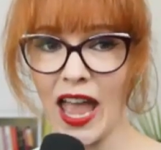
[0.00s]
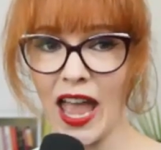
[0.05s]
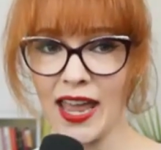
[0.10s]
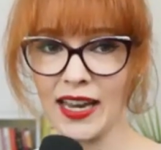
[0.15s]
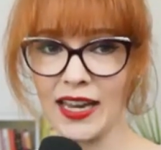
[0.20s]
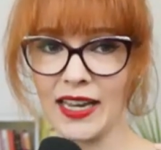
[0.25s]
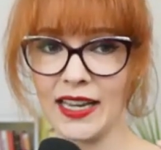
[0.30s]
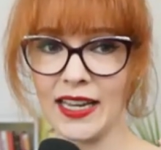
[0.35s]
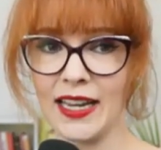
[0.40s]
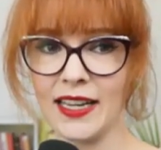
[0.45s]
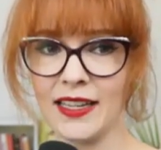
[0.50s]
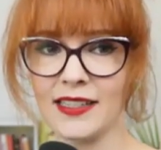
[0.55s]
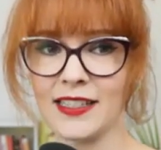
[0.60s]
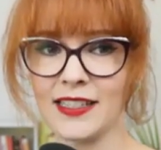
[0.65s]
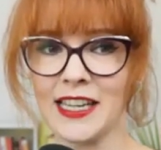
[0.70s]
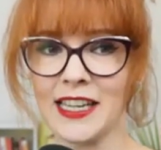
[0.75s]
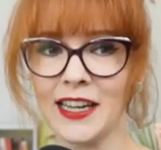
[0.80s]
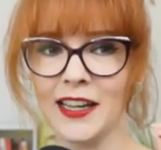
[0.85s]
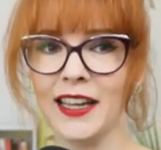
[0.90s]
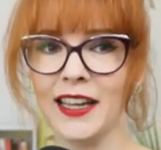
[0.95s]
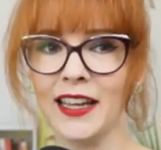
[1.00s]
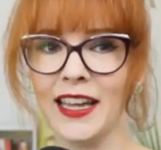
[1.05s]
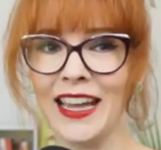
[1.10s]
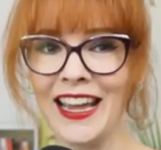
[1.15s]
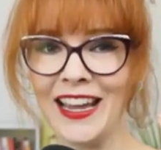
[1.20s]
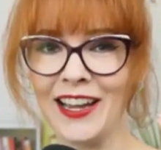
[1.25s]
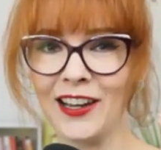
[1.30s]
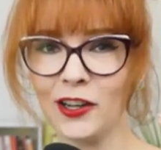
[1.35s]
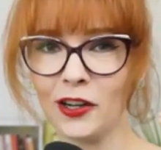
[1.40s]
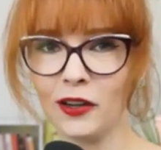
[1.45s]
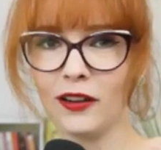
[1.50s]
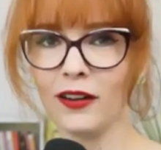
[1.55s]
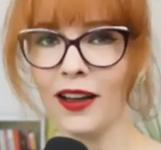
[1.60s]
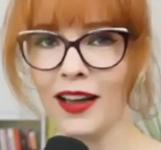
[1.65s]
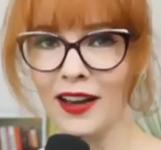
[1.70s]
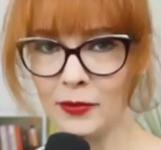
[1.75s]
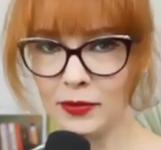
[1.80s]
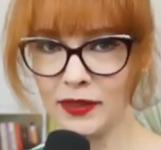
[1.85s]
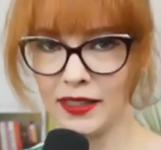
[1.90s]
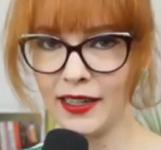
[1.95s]
And it is
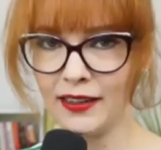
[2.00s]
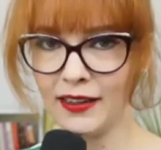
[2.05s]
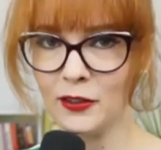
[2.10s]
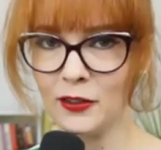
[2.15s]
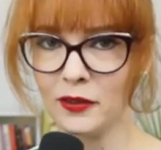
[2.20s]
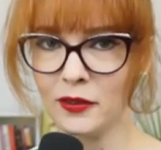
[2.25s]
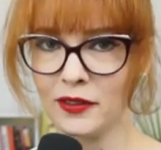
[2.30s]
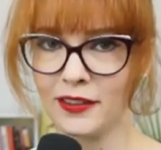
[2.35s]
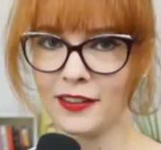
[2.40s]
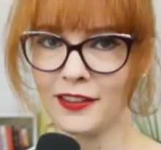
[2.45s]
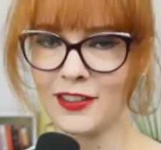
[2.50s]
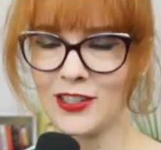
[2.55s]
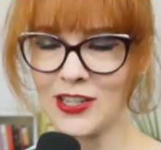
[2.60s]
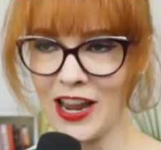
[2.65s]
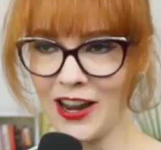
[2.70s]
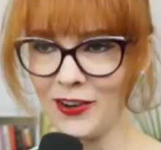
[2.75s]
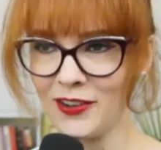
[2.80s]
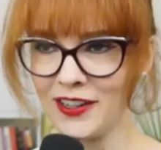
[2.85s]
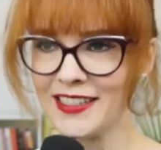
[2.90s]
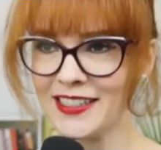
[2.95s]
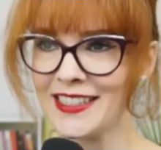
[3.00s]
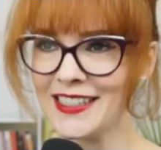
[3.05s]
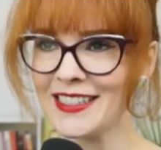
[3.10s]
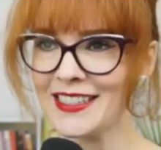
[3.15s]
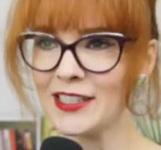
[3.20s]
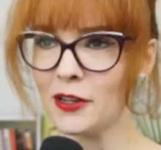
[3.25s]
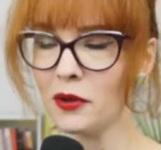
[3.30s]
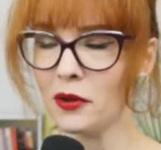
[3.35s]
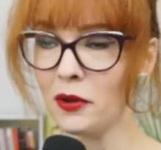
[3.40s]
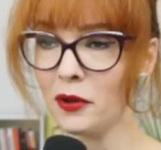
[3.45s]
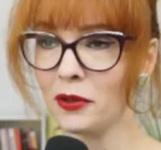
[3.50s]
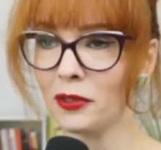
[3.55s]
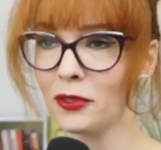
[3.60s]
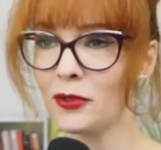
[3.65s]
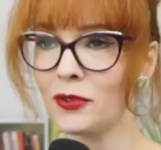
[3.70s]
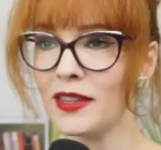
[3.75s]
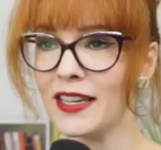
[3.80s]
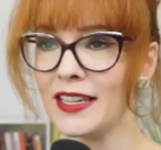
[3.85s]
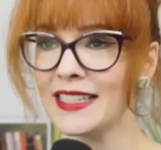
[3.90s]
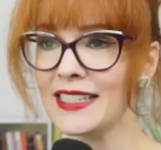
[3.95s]
incredibly generous. So I'll go
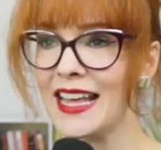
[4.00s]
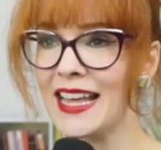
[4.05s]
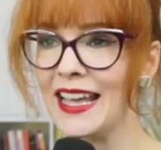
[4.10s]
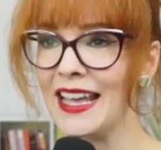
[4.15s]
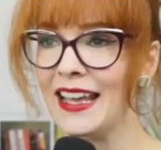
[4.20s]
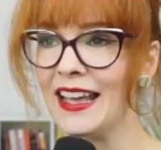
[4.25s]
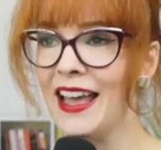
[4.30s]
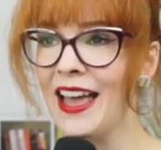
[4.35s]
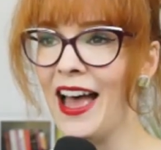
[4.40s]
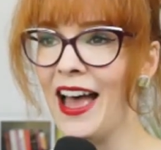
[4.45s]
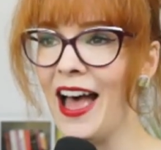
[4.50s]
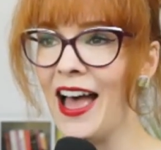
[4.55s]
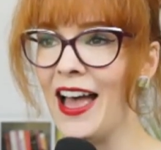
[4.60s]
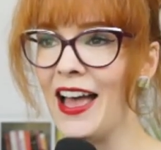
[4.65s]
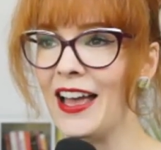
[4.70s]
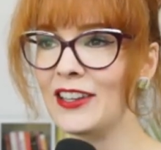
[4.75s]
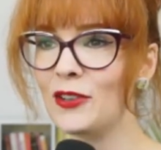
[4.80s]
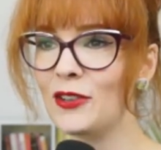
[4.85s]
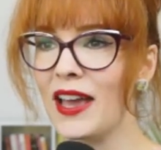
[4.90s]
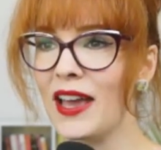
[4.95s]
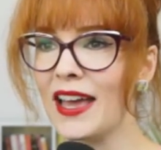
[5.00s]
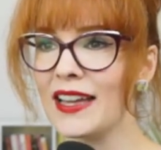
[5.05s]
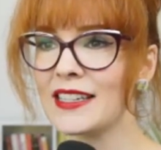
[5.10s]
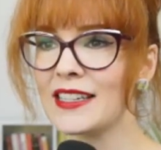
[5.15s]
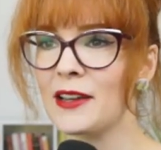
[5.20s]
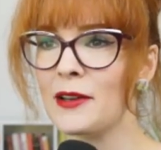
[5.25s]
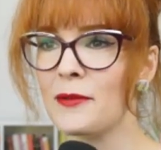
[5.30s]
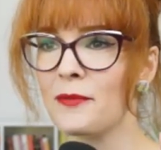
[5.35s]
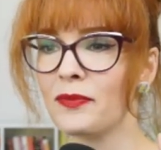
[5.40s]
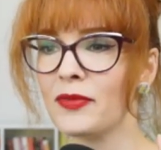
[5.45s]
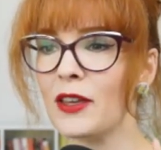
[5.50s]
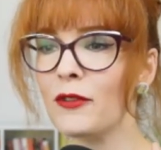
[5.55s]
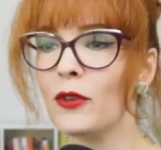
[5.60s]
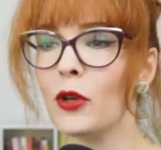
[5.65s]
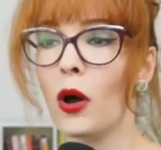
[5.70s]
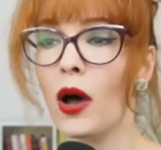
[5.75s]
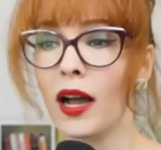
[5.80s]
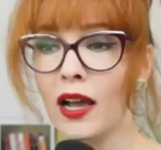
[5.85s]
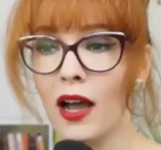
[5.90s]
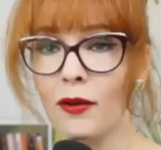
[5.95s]
through this. You get, if
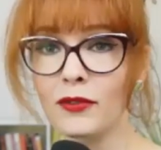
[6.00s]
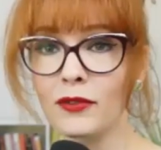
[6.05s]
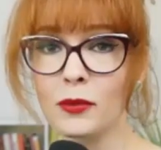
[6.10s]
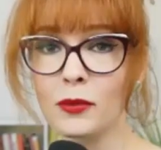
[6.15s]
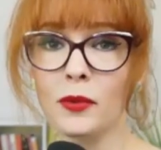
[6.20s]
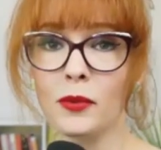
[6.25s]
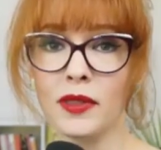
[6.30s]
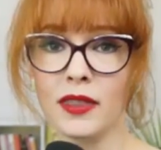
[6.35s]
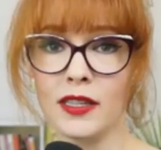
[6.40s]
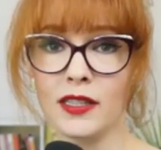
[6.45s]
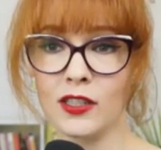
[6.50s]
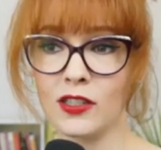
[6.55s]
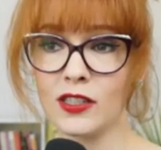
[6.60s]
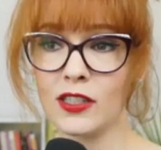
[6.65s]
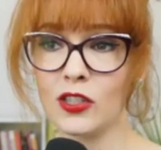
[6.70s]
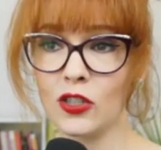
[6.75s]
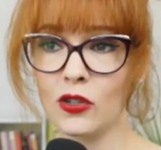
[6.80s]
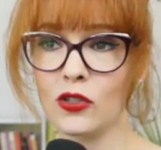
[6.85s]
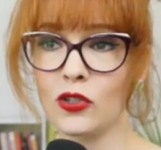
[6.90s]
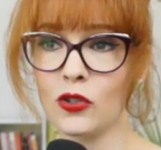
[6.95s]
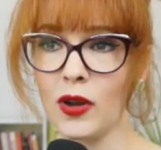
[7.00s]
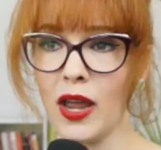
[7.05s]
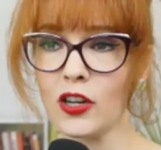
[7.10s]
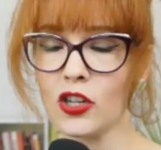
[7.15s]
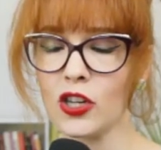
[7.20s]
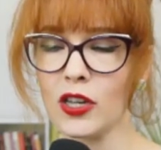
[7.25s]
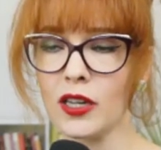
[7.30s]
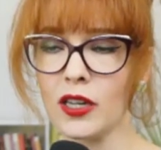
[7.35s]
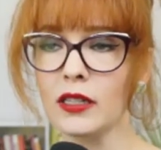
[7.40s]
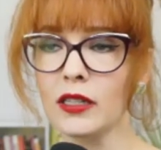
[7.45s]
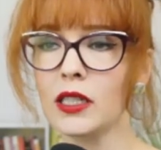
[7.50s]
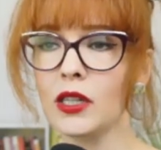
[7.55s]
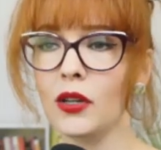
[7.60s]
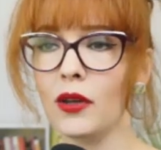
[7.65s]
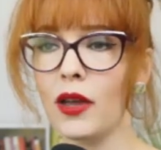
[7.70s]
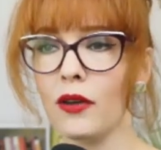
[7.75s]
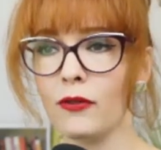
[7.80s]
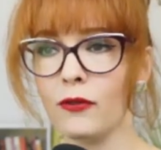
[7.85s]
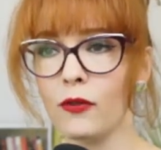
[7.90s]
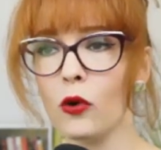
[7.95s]
you're uncomfortable with this new direction, you
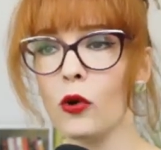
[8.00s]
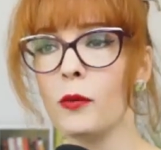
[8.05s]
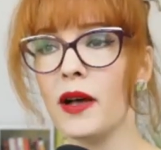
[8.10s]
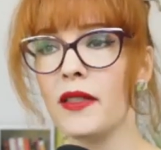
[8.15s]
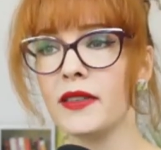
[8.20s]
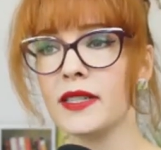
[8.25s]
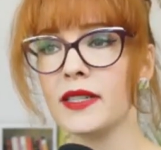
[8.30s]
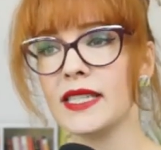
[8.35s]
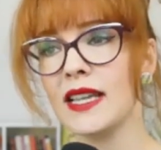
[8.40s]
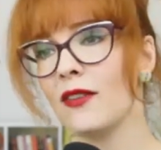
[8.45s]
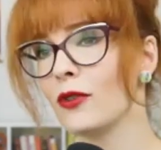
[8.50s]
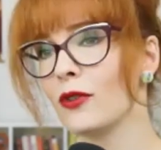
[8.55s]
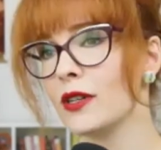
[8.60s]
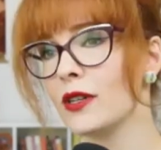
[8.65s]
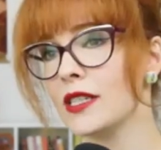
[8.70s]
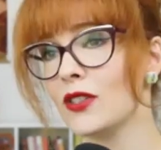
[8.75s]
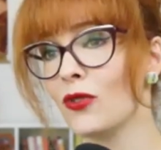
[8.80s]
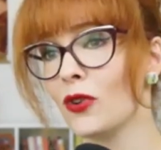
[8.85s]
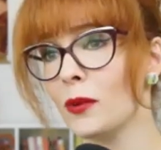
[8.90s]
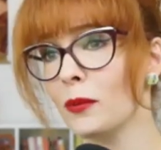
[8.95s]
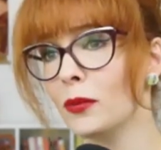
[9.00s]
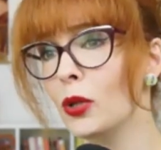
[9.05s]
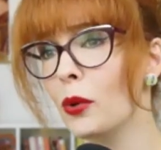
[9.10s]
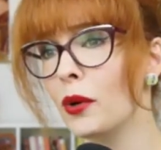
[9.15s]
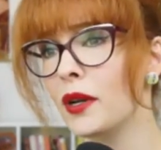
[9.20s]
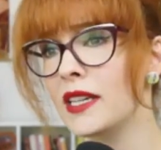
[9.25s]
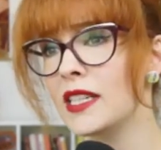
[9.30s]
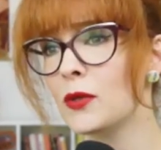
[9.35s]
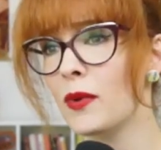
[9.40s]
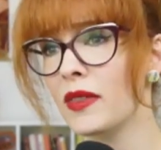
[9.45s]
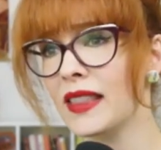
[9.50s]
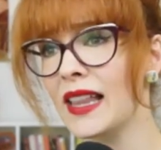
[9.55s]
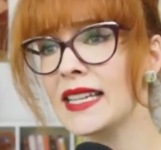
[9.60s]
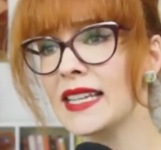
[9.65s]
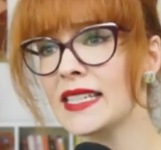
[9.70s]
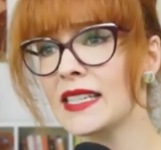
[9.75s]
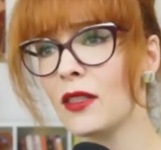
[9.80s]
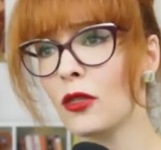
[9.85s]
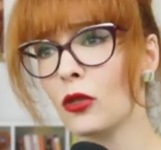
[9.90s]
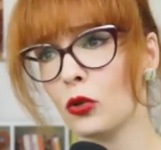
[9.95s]
get 4 months severance for employees with
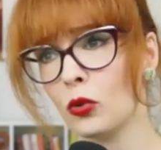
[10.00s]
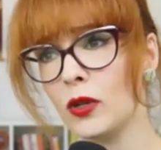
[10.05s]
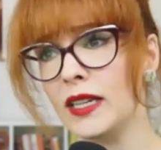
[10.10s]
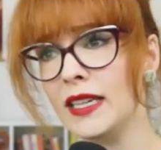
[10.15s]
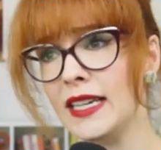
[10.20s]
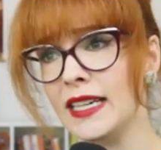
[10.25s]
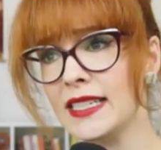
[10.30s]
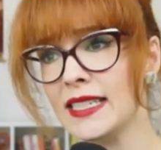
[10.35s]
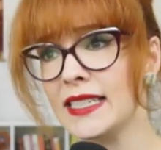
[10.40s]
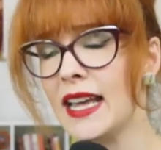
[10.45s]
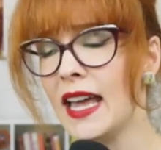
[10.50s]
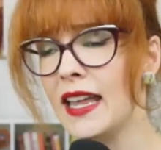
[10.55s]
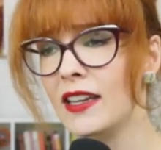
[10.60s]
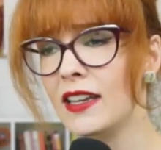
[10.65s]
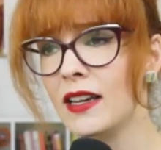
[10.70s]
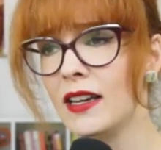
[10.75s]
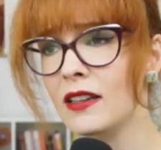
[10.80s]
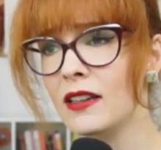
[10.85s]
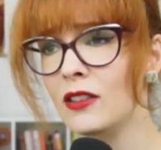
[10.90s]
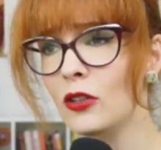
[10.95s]
less than 3 years tenure.